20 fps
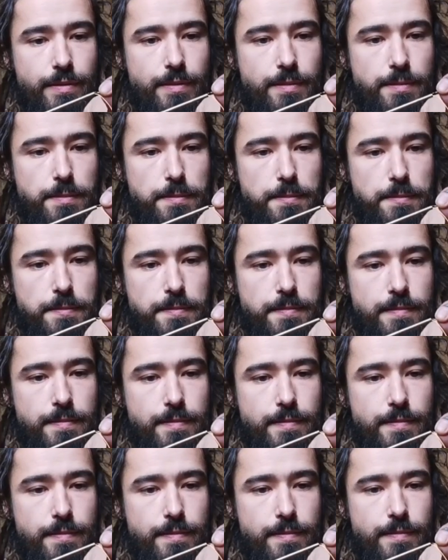this seems
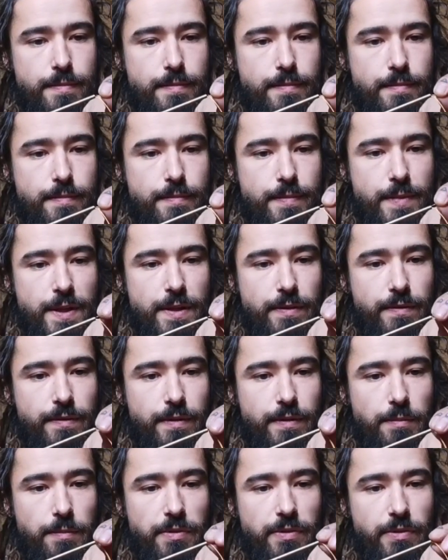to be a very
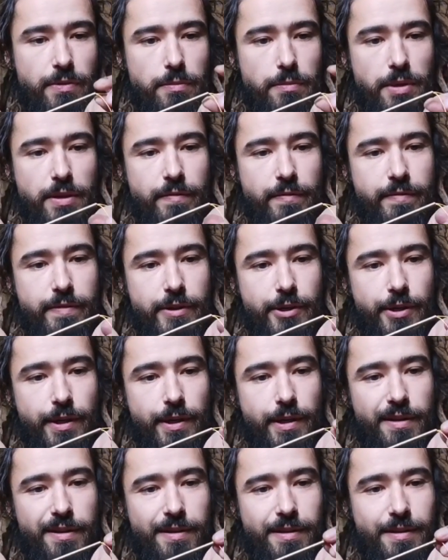
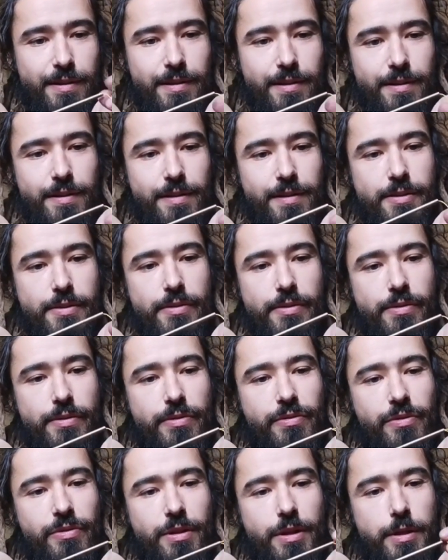slim
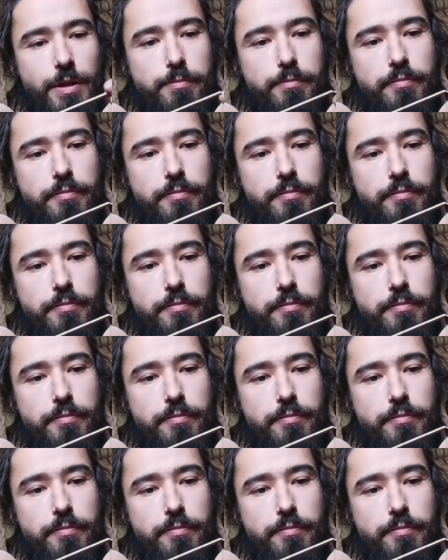opening